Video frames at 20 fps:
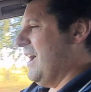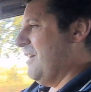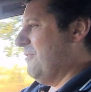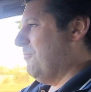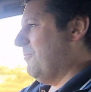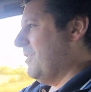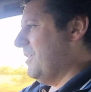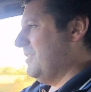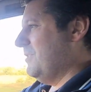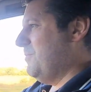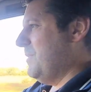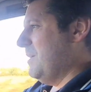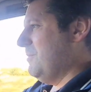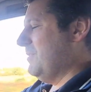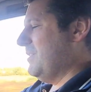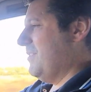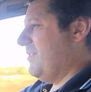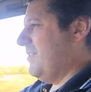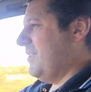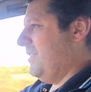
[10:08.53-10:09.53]
and wanting to be
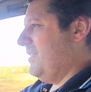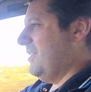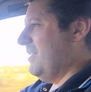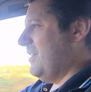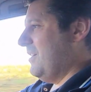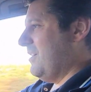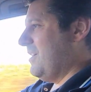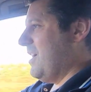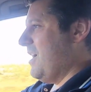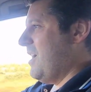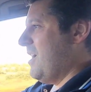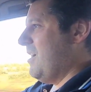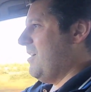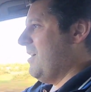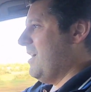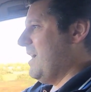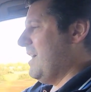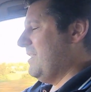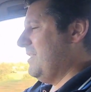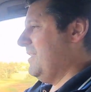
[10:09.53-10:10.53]
able to sit in their
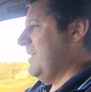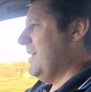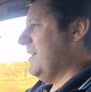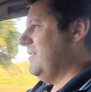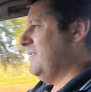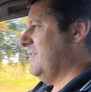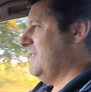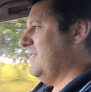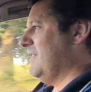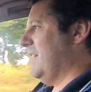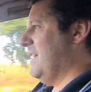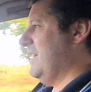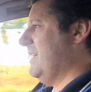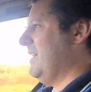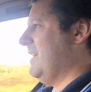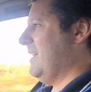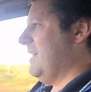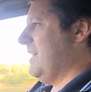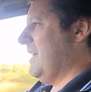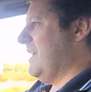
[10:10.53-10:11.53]
car at the end of the
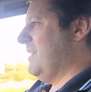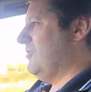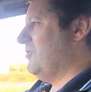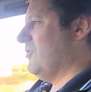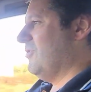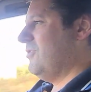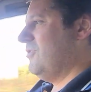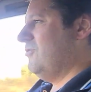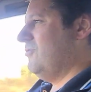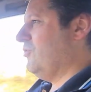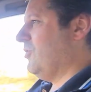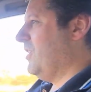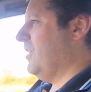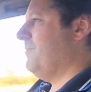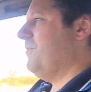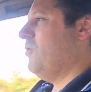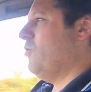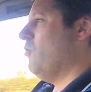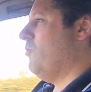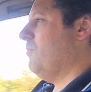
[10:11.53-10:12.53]
day and just
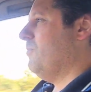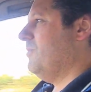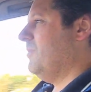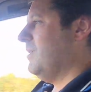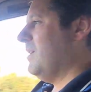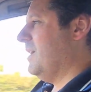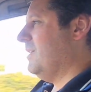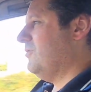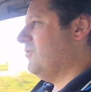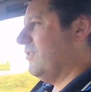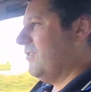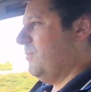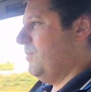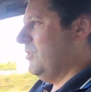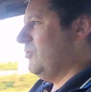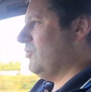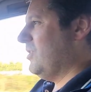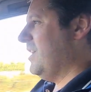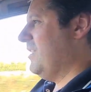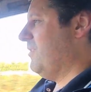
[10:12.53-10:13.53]
drive home, and just to
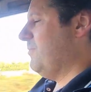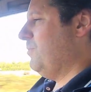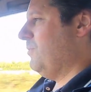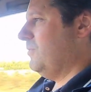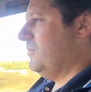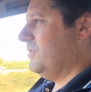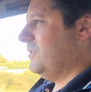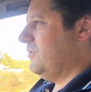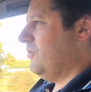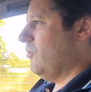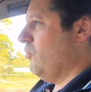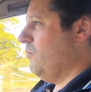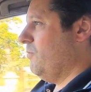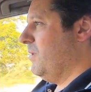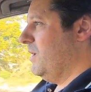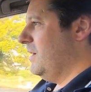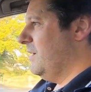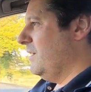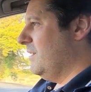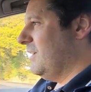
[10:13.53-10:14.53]
be transported home,
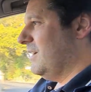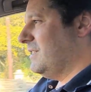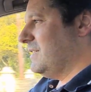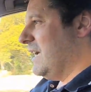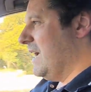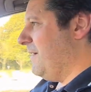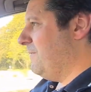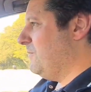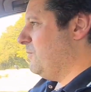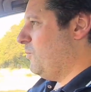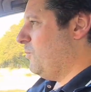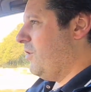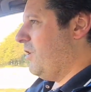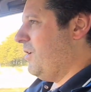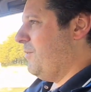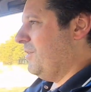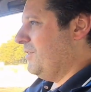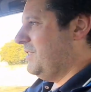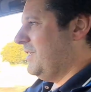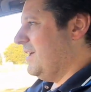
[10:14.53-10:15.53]
not to have to
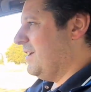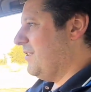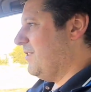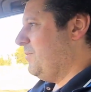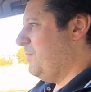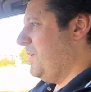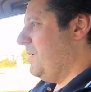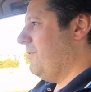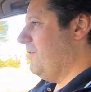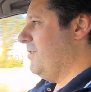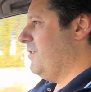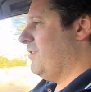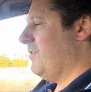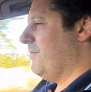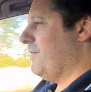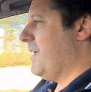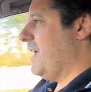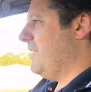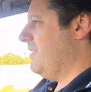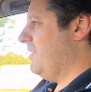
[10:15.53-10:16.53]
worry about the experience
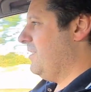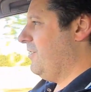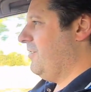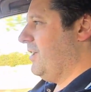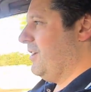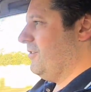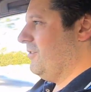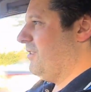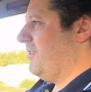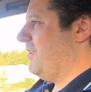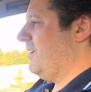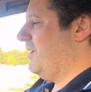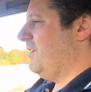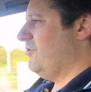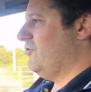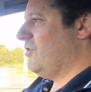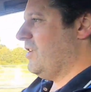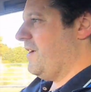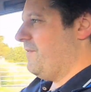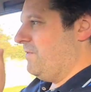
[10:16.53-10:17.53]
of getting there. They could sit
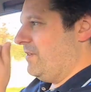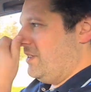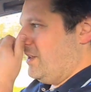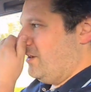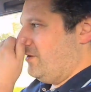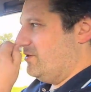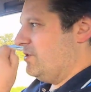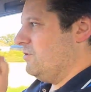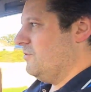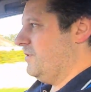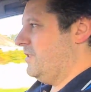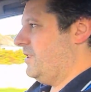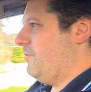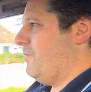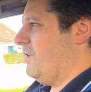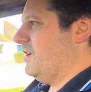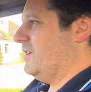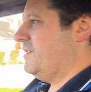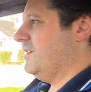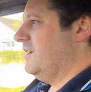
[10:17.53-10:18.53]
in traffic, they could do what they
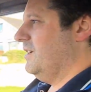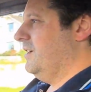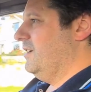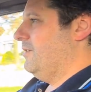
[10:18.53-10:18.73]
want,